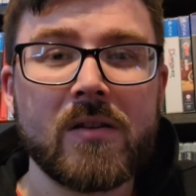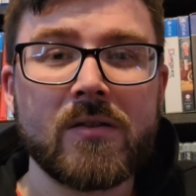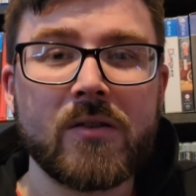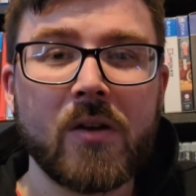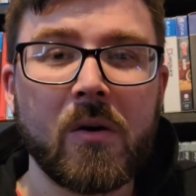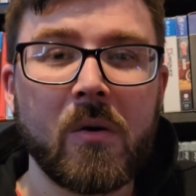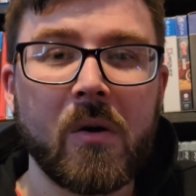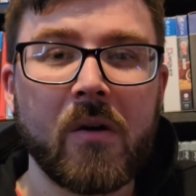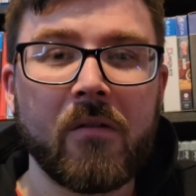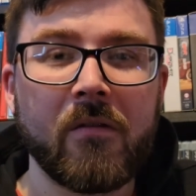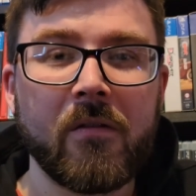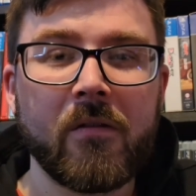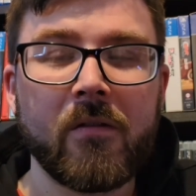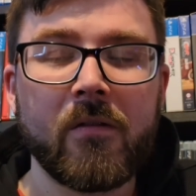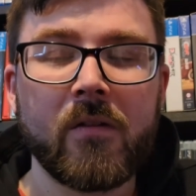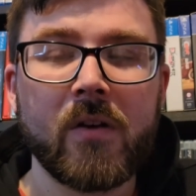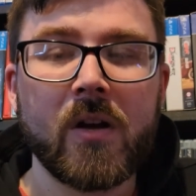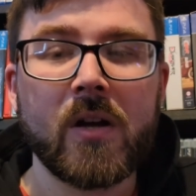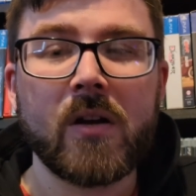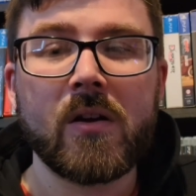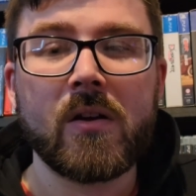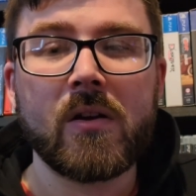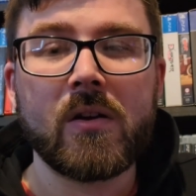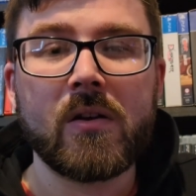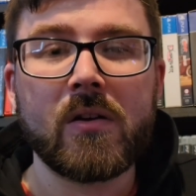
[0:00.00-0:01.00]
So I've
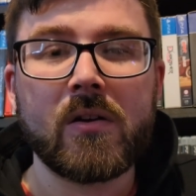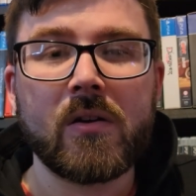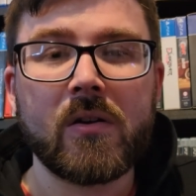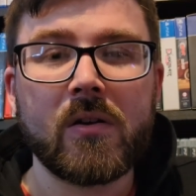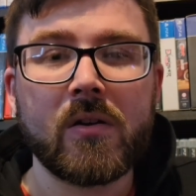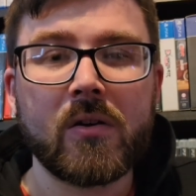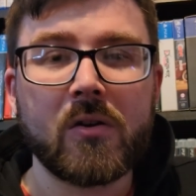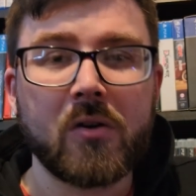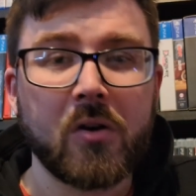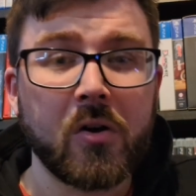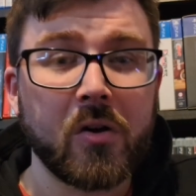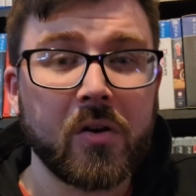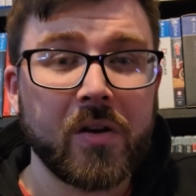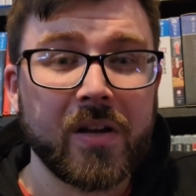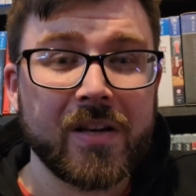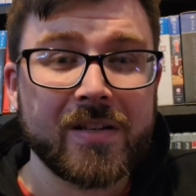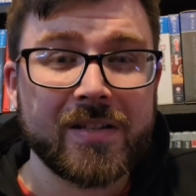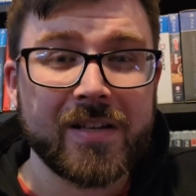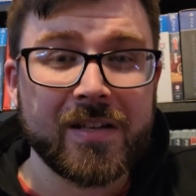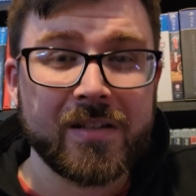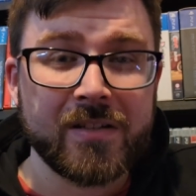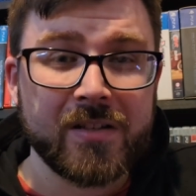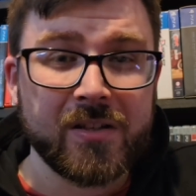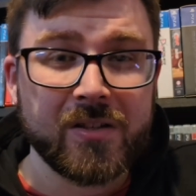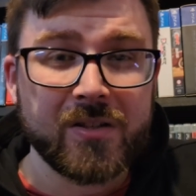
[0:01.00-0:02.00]
cut
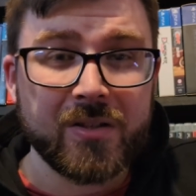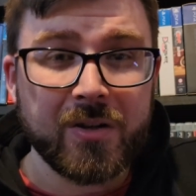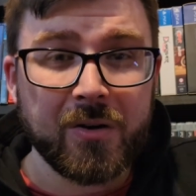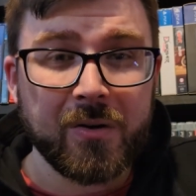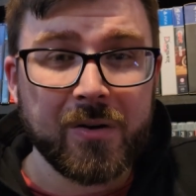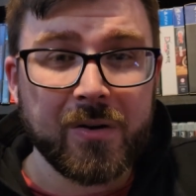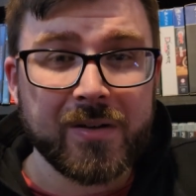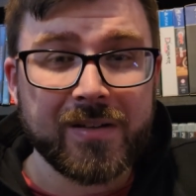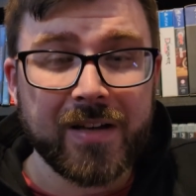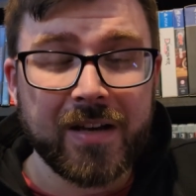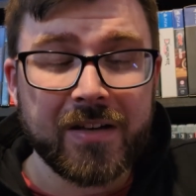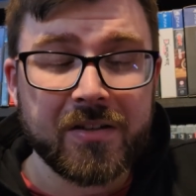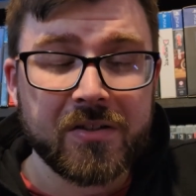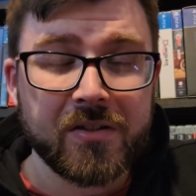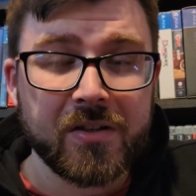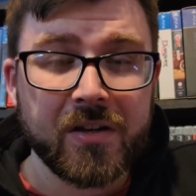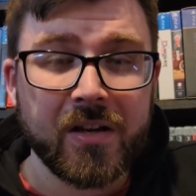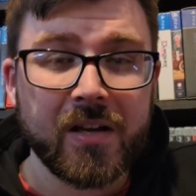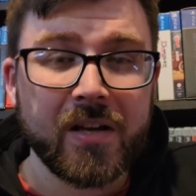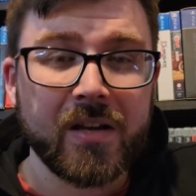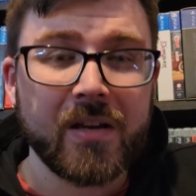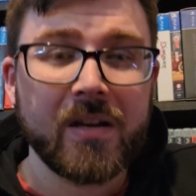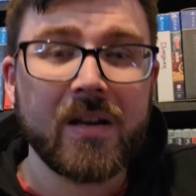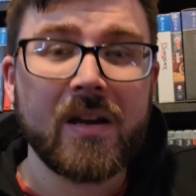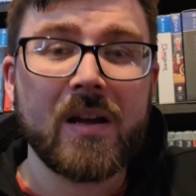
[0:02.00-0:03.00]
this into 2
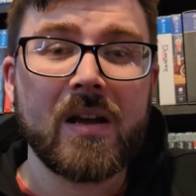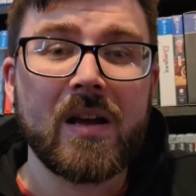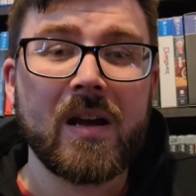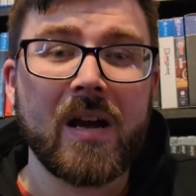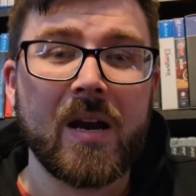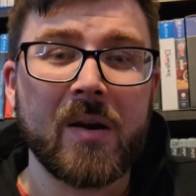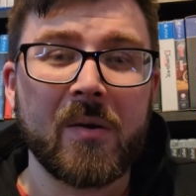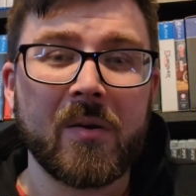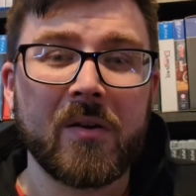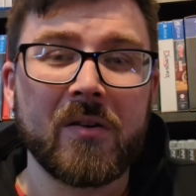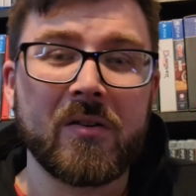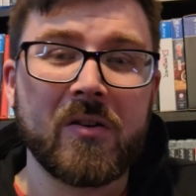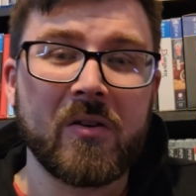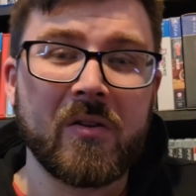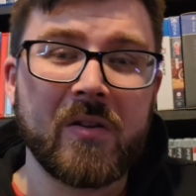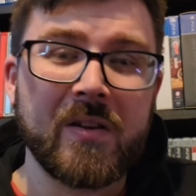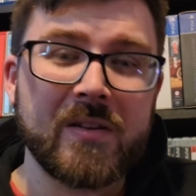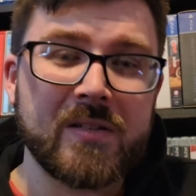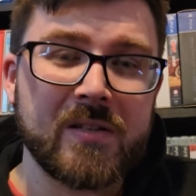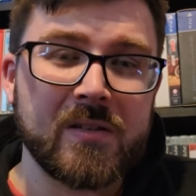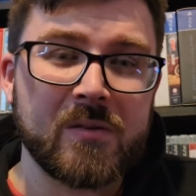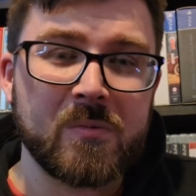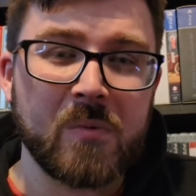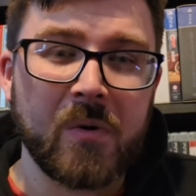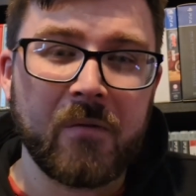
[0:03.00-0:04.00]
essentially. I'm going to do
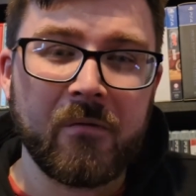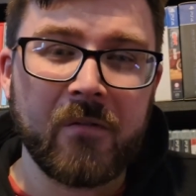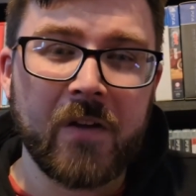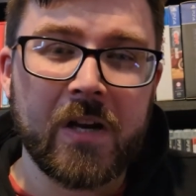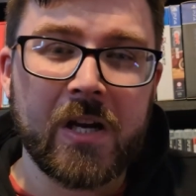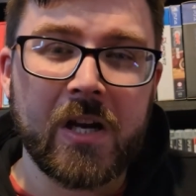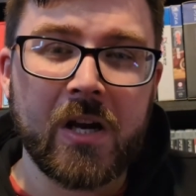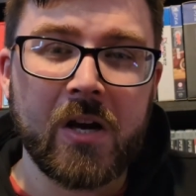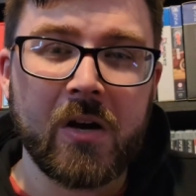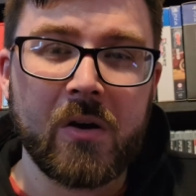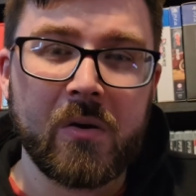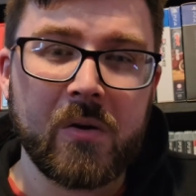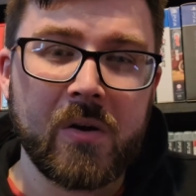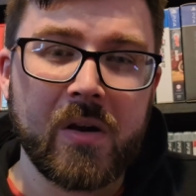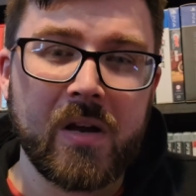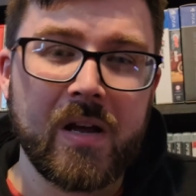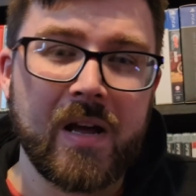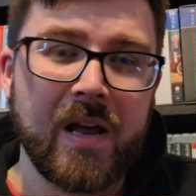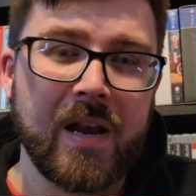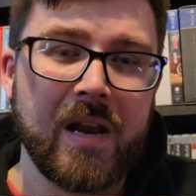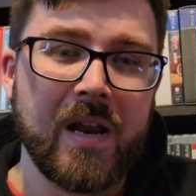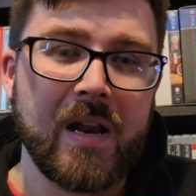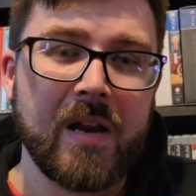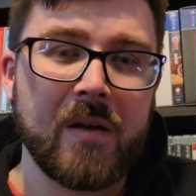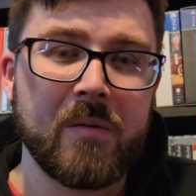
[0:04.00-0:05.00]
this as one video,
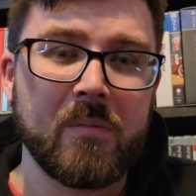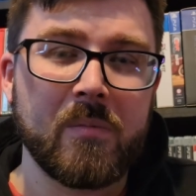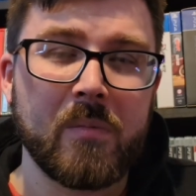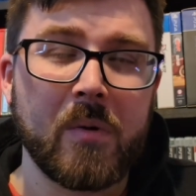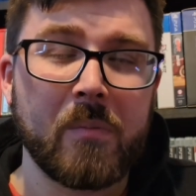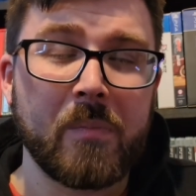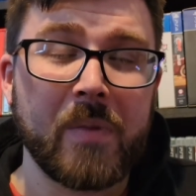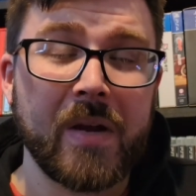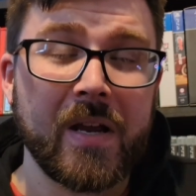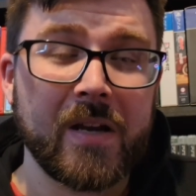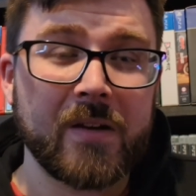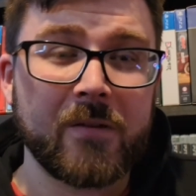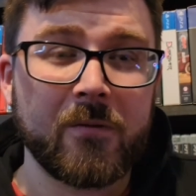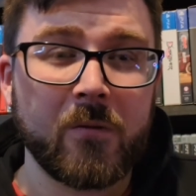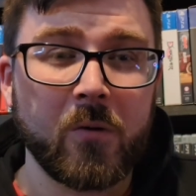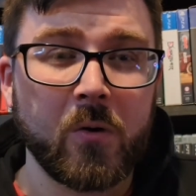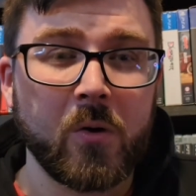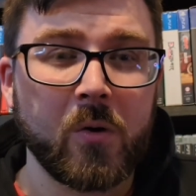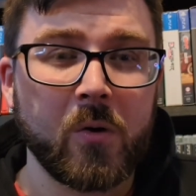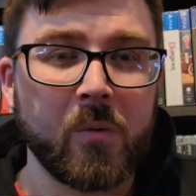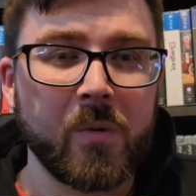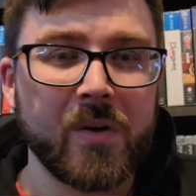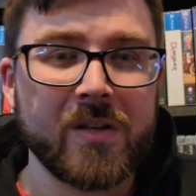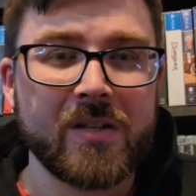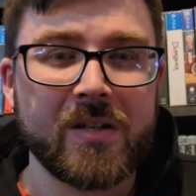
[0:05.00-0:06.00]
and then my
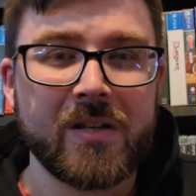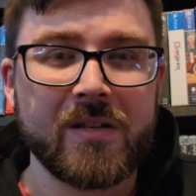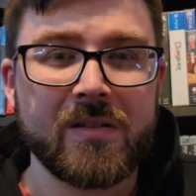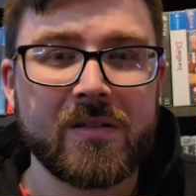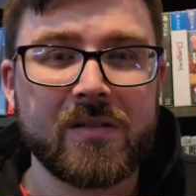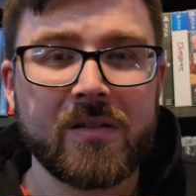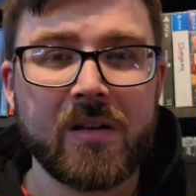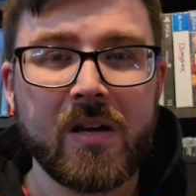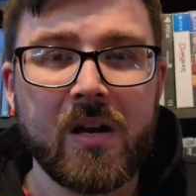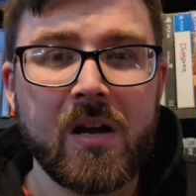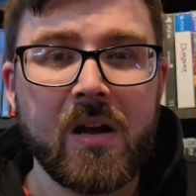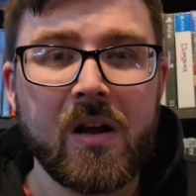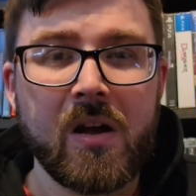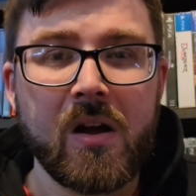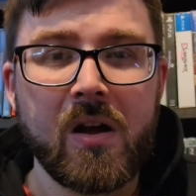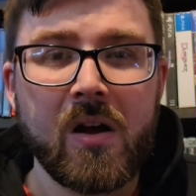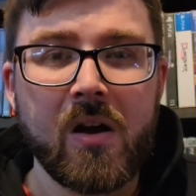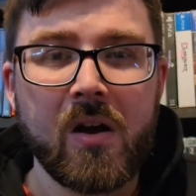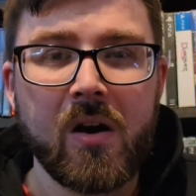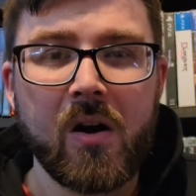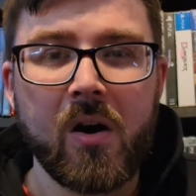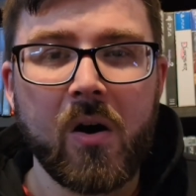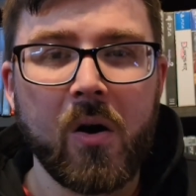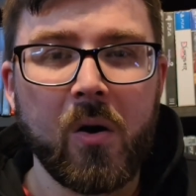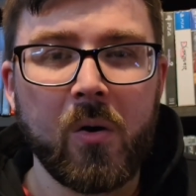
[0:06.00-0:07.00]
PS4, which is
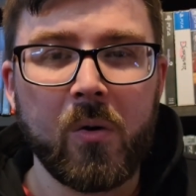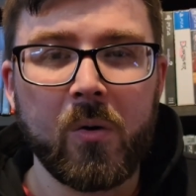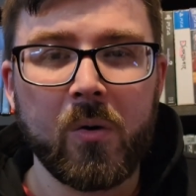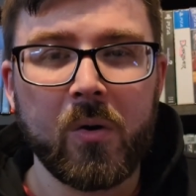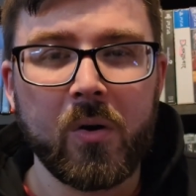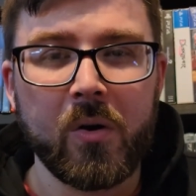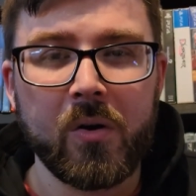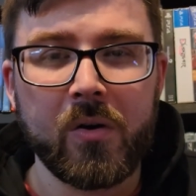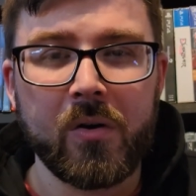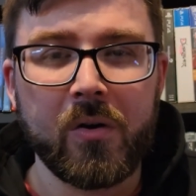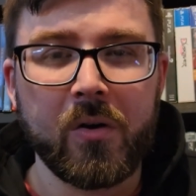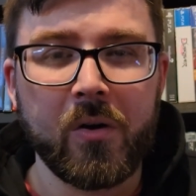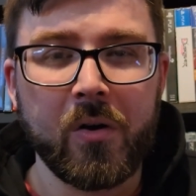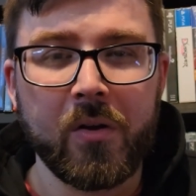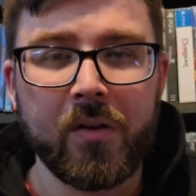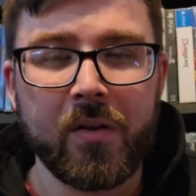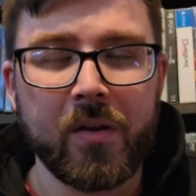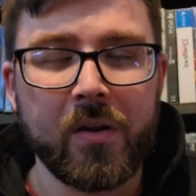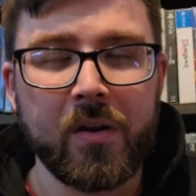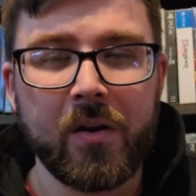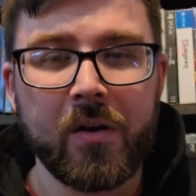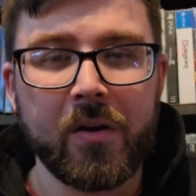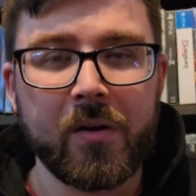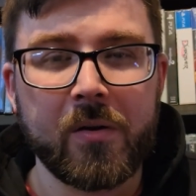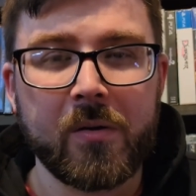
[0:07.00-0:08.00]
a whole
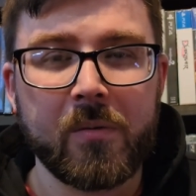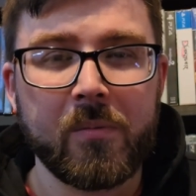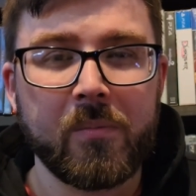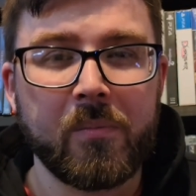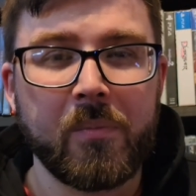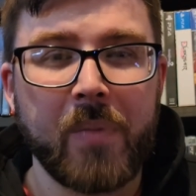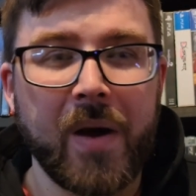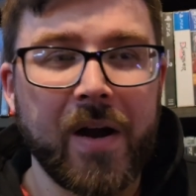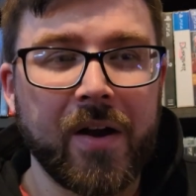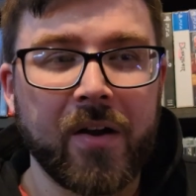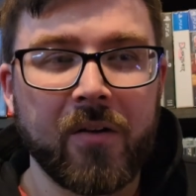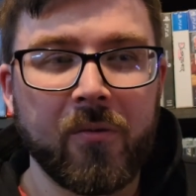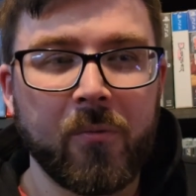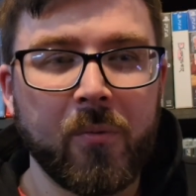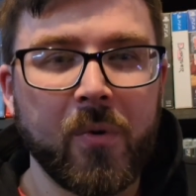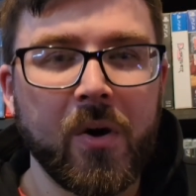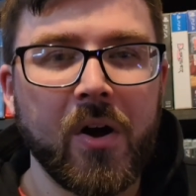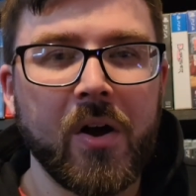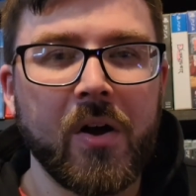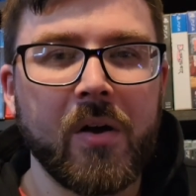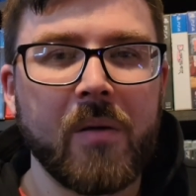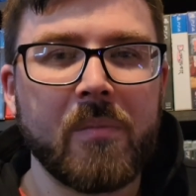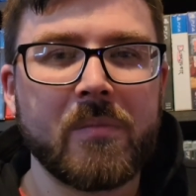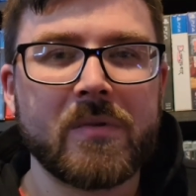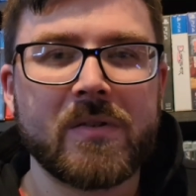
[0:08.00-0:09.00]
other like bag of
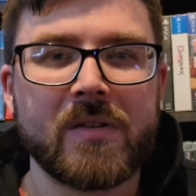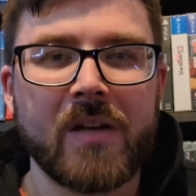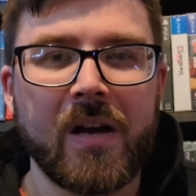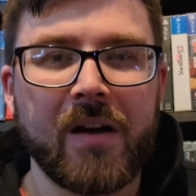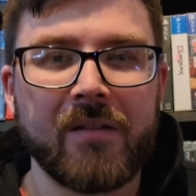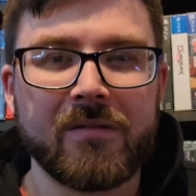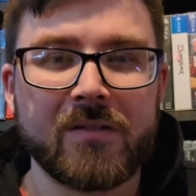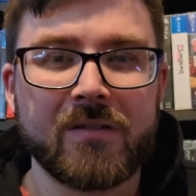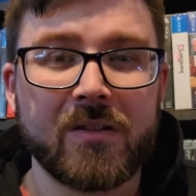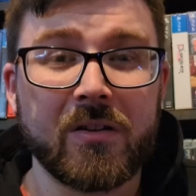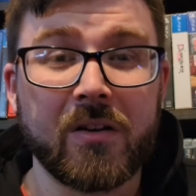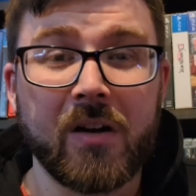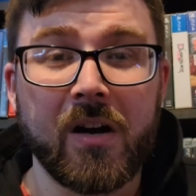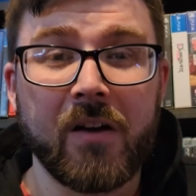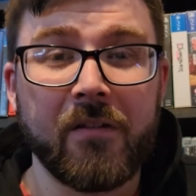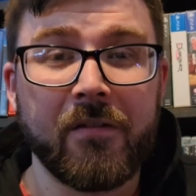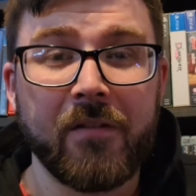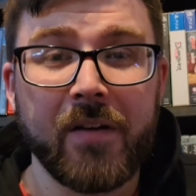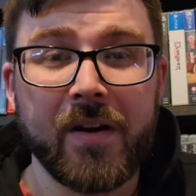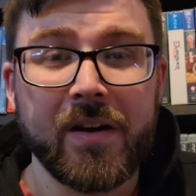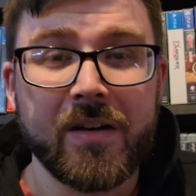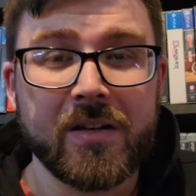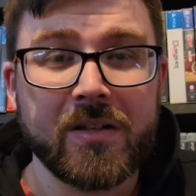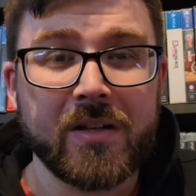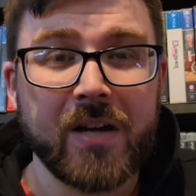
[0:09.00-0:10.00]
worms that I've still got to
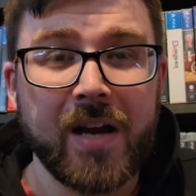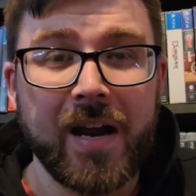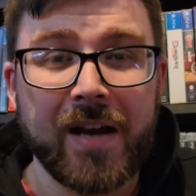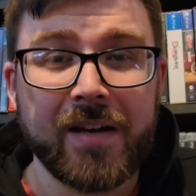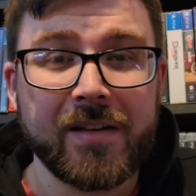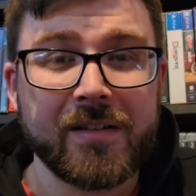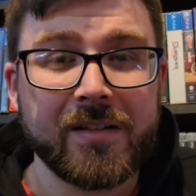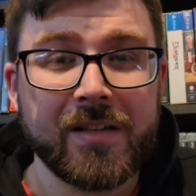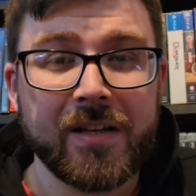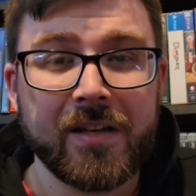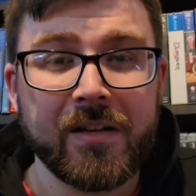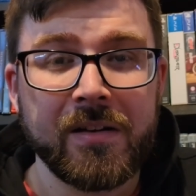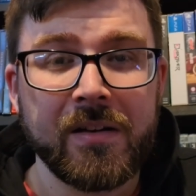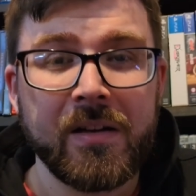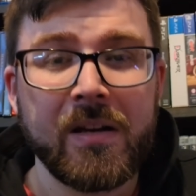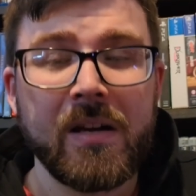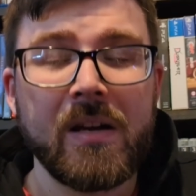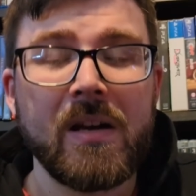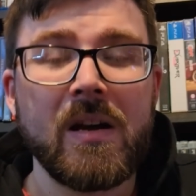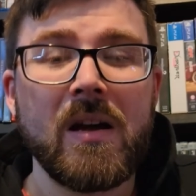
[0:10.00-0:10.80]
finish editing.